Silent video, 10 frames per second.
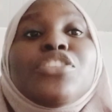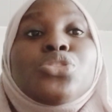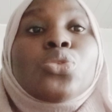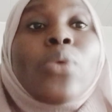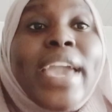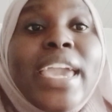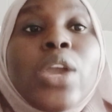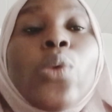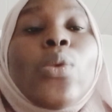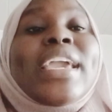a square,
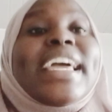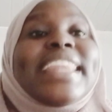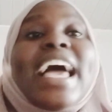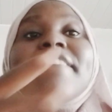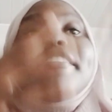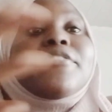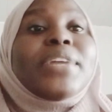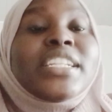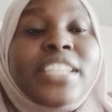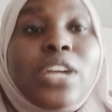we can have a
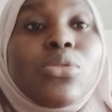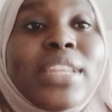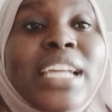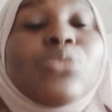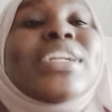rectangle land.